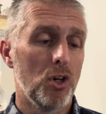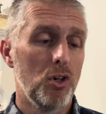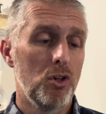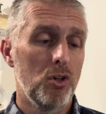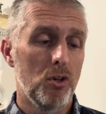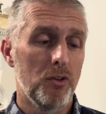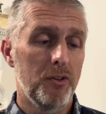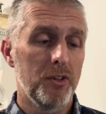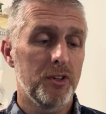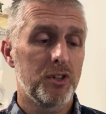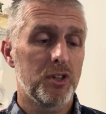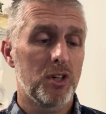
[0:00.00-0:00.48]

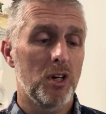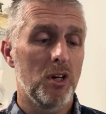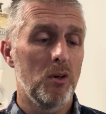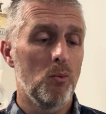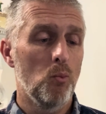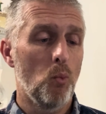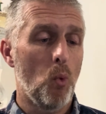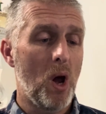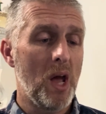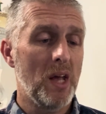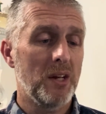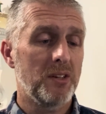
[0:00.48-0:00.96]
another
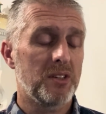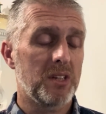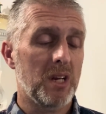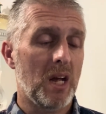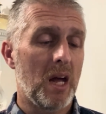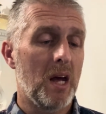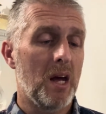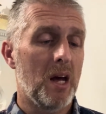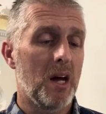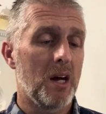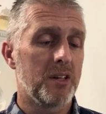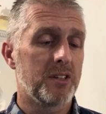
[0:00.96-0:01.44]
turn west
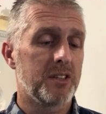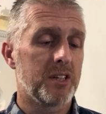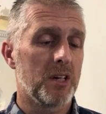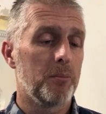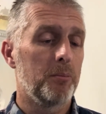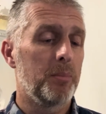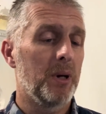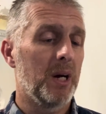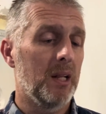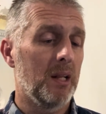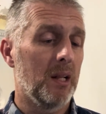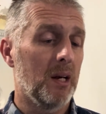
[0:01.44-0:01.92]
at
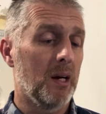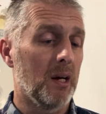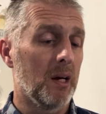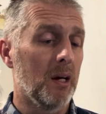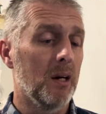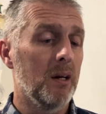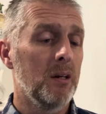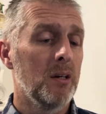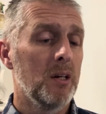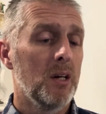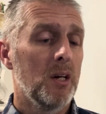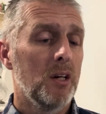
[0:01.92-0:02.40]

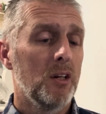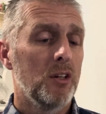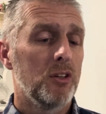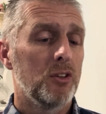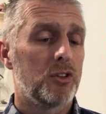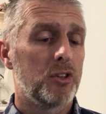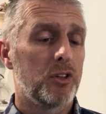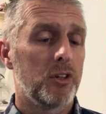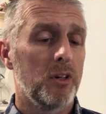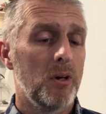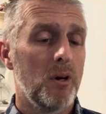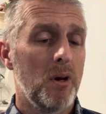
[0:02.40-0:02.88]
Baalah
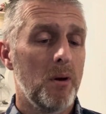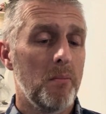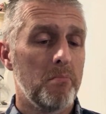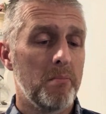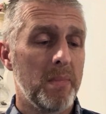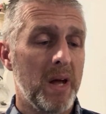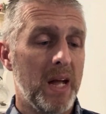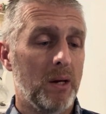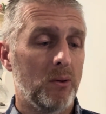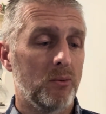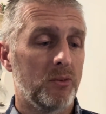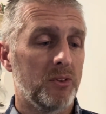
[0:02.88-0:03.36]
to
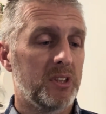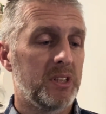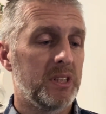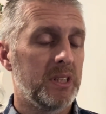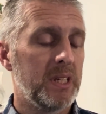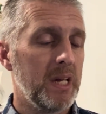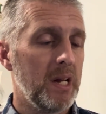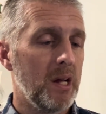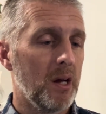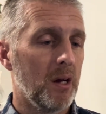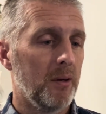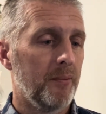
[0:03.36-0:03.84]
Mount
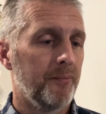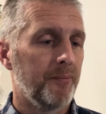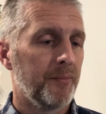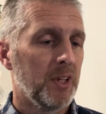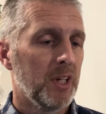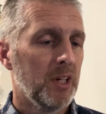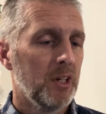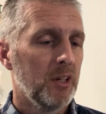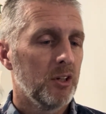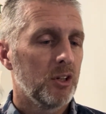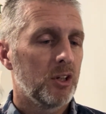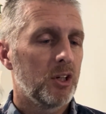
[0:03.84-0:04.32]
Seir,
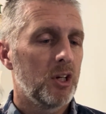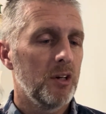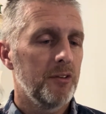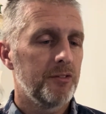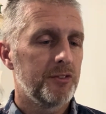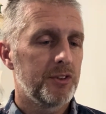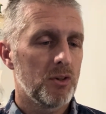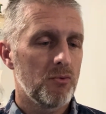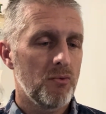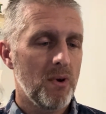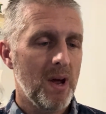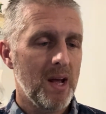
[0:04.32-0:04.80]

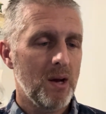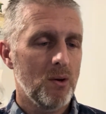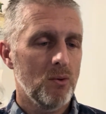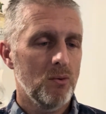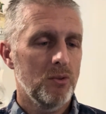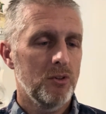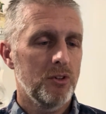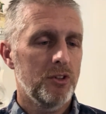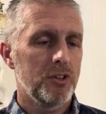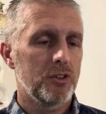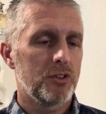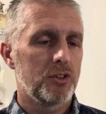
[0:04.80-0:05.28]
curved
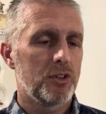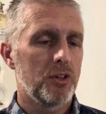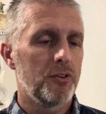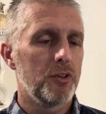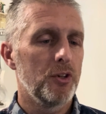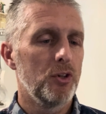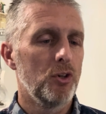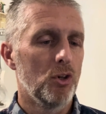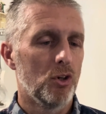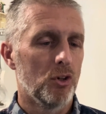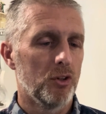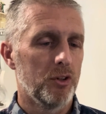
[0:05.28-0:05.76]
around to the
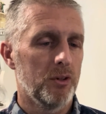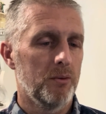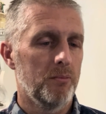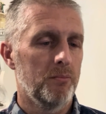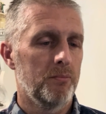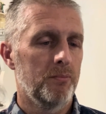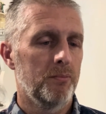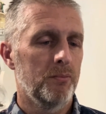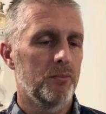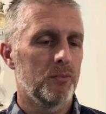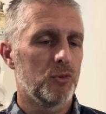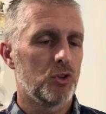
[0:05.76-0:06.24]

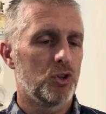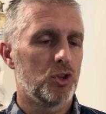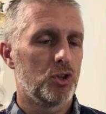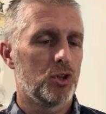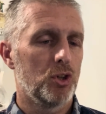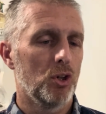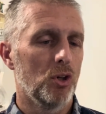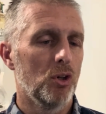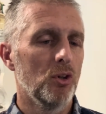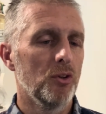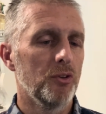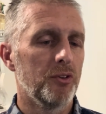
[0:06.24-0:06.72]
northern
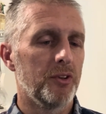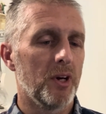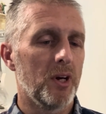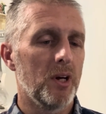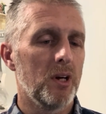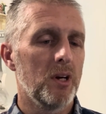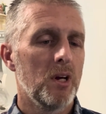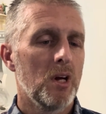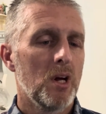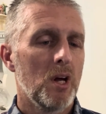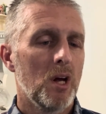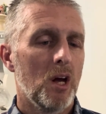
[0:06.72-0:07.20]

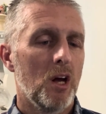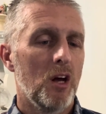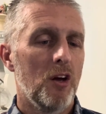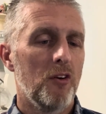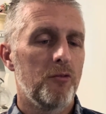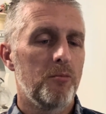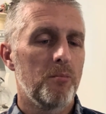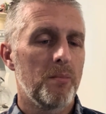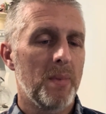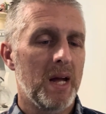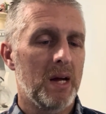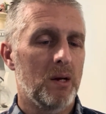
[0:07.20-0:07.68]
shoulder
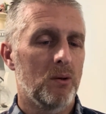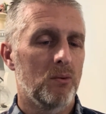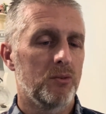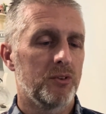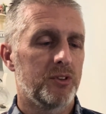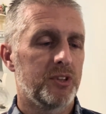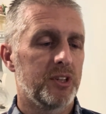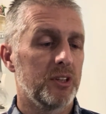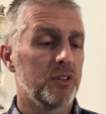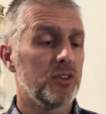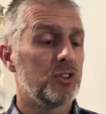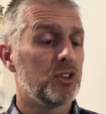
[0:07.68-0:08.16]
of
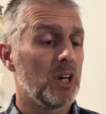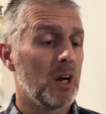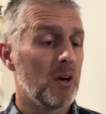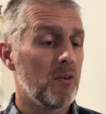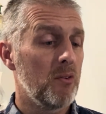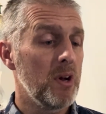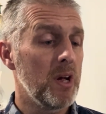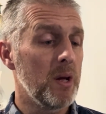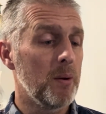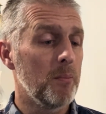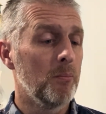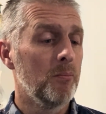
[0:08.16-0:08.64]
Mount
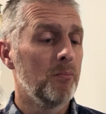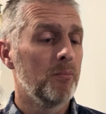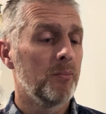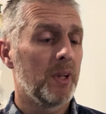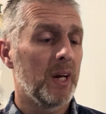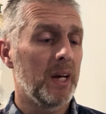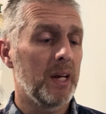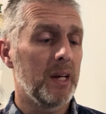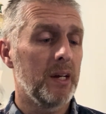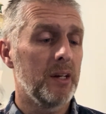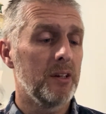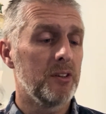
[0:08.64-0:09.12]
Jearim,
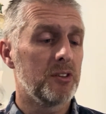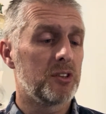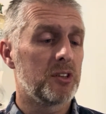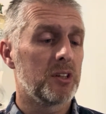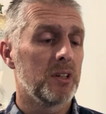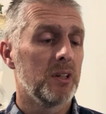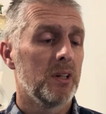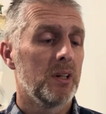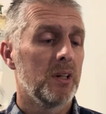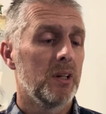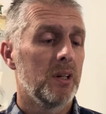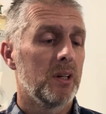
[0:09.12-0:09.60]
that is
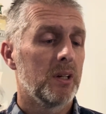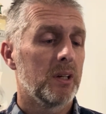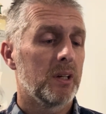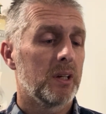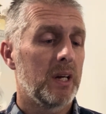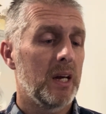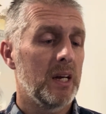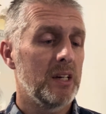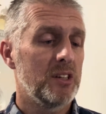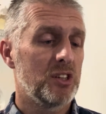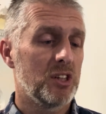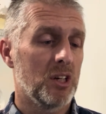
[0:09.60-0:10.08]

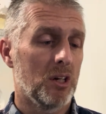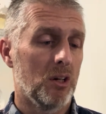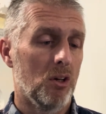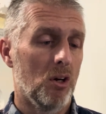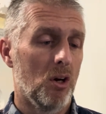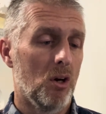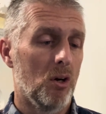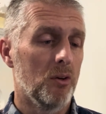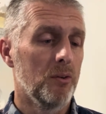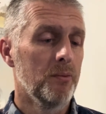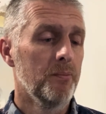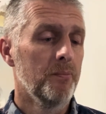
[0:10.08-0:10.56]

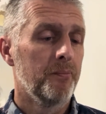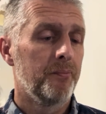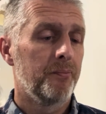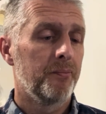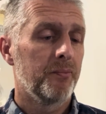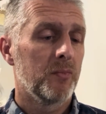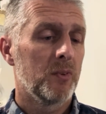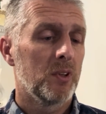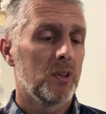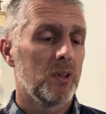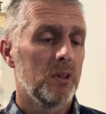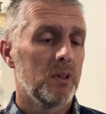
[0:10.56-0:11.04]
Keshalon,
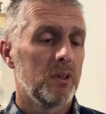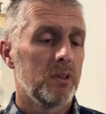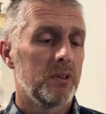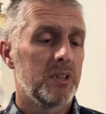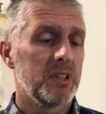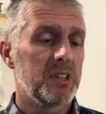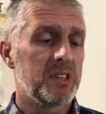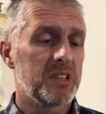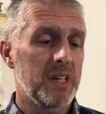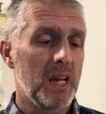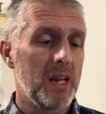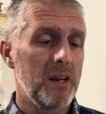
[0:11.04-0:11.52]

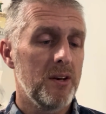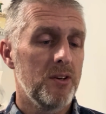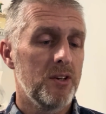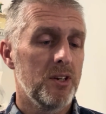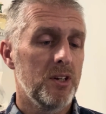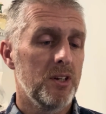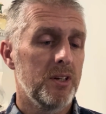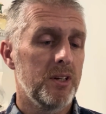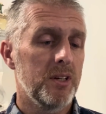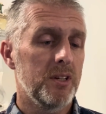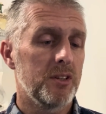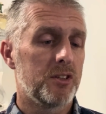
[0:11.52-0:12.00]

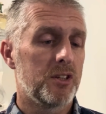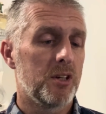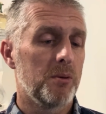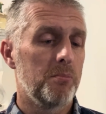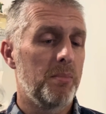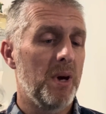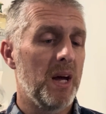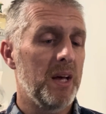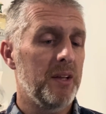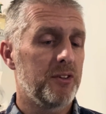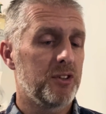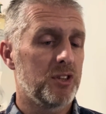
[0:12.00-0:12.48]
descended to
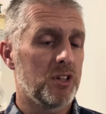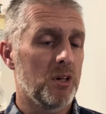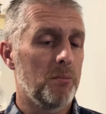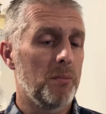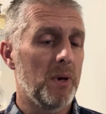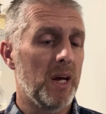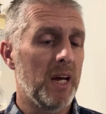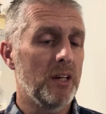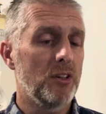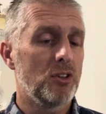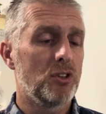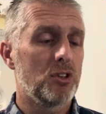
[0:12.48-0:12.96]
Beth
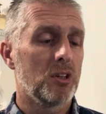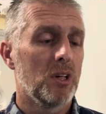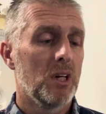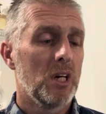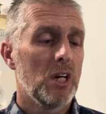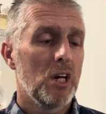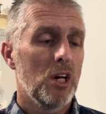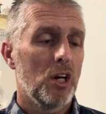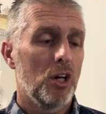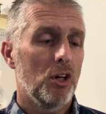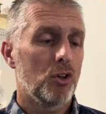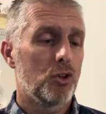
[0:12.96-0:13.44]
Shemesh
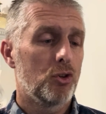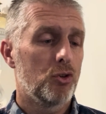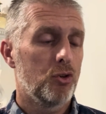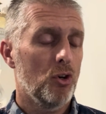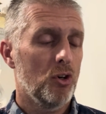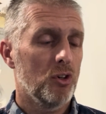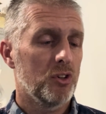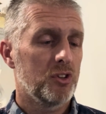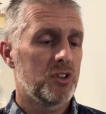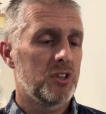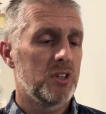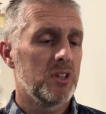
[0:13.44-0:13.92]
and
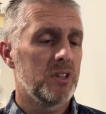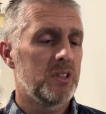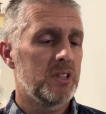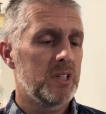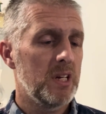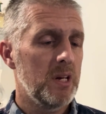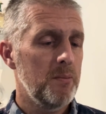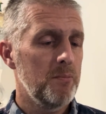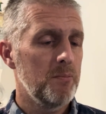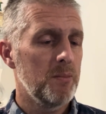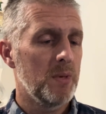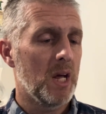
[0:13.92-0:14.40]
crossed to
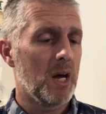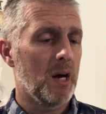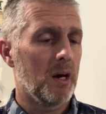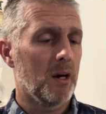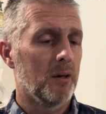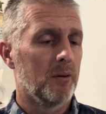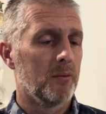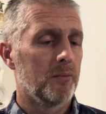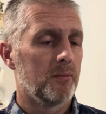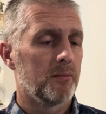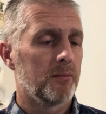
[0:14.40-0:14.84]
Timnah.